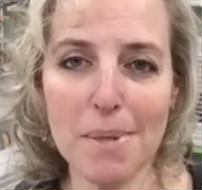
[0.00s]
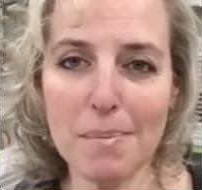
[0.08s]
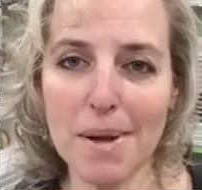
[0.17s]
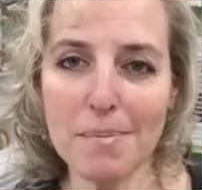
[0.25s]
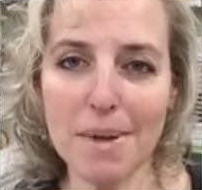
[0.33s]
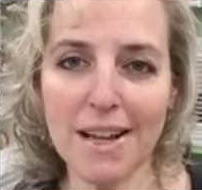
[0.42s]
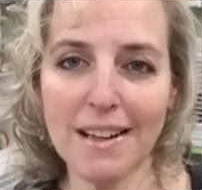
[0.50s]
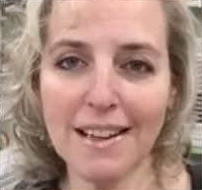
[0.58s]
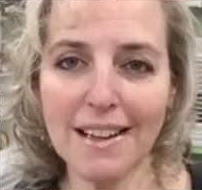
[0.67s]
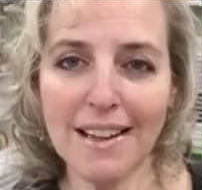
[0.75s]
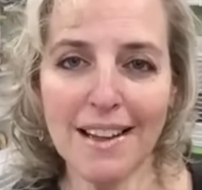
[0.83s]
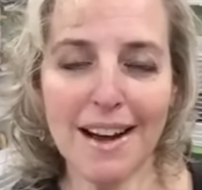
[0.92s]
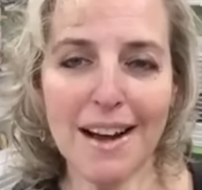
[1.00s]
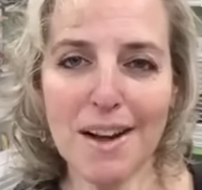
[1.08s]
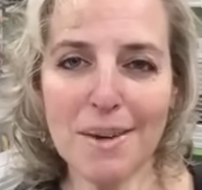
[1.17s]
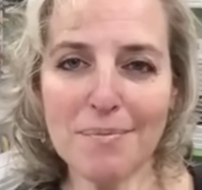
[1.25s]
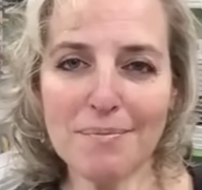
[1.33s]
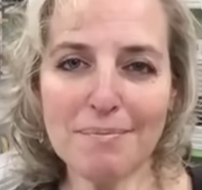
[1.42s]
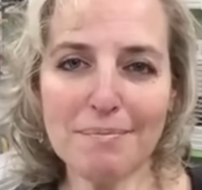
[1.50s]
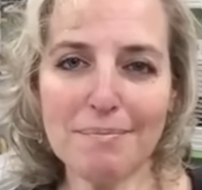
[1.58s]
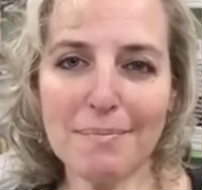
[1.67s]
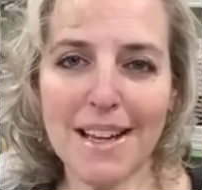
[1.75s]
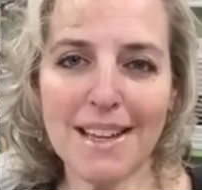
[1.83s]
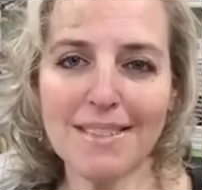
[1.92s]
up on my, um,
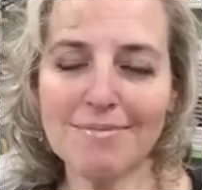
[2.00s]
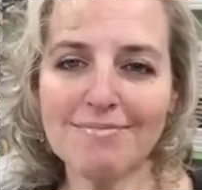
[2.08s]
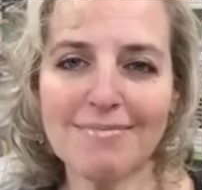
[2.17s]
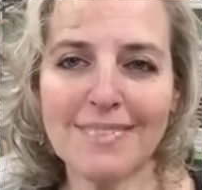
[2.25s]
my